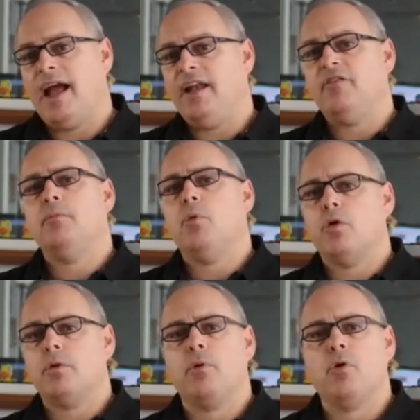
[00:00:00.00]
And even
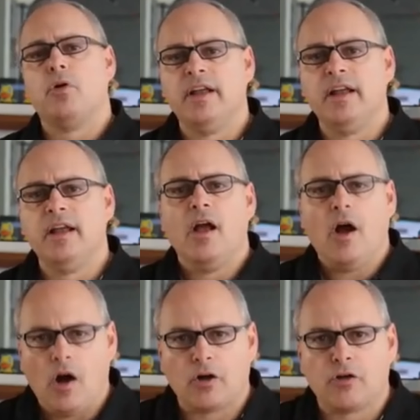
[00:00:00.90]
more importantly,
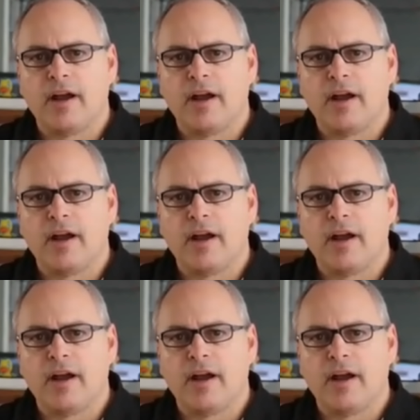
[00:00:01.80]
our